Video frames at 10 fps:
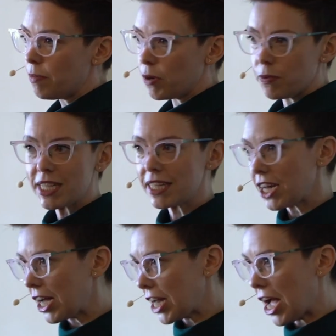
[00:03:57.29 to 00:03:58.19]
But we did
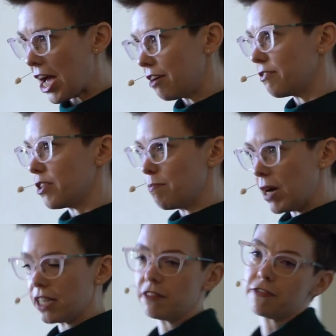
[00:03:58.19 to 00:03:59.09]
not have the
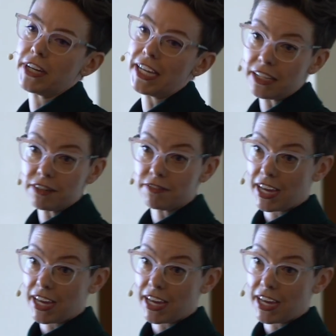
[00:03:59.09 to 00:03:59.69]
money for any of